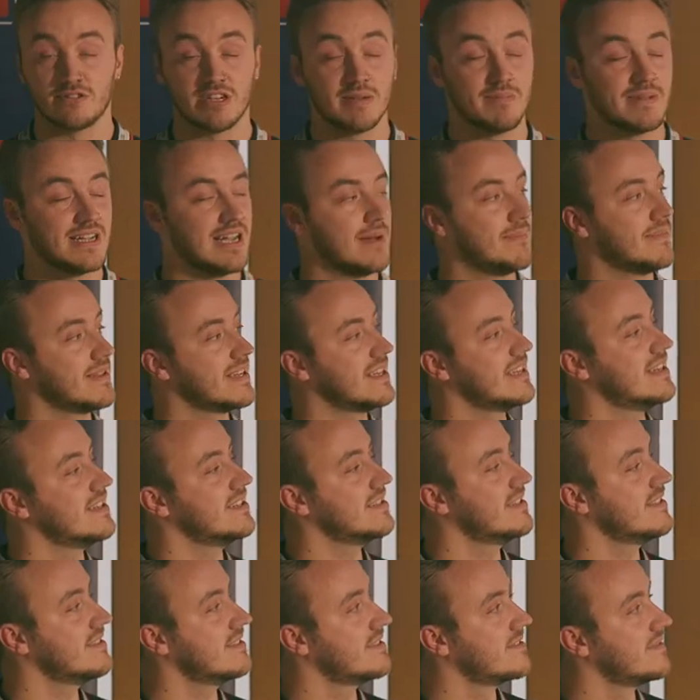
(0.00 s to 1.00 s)
streaming
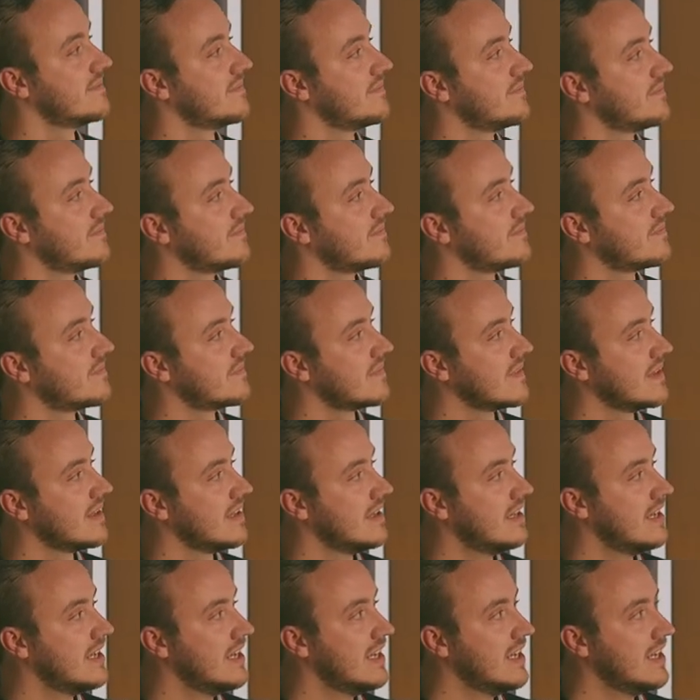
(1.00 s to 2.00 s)
applications.
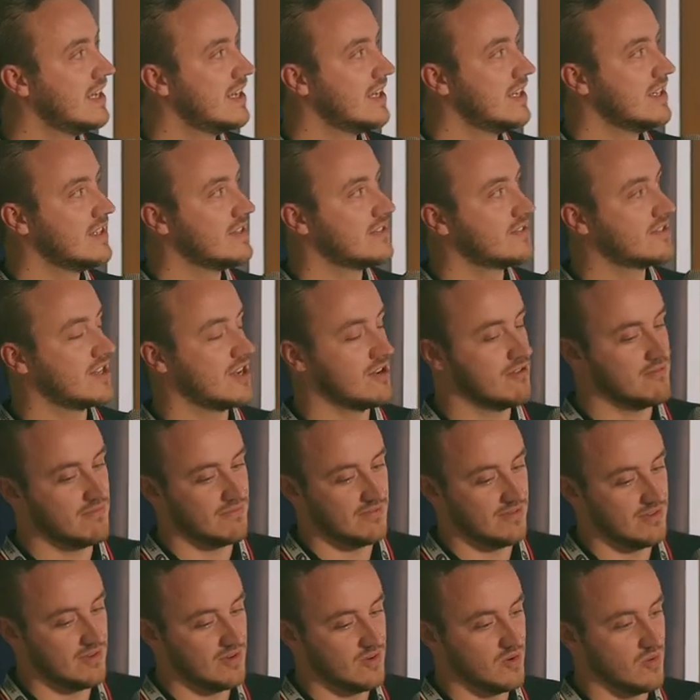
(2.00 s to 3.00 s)

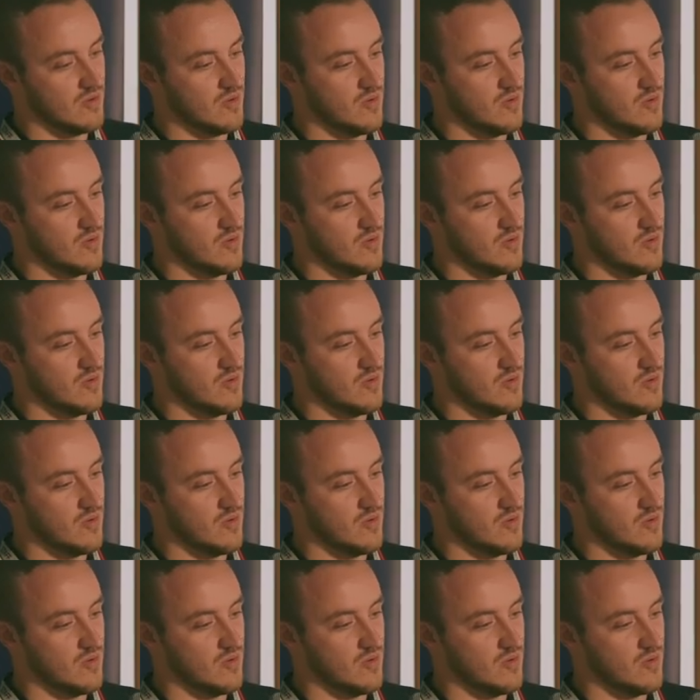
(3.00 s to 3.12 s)
So,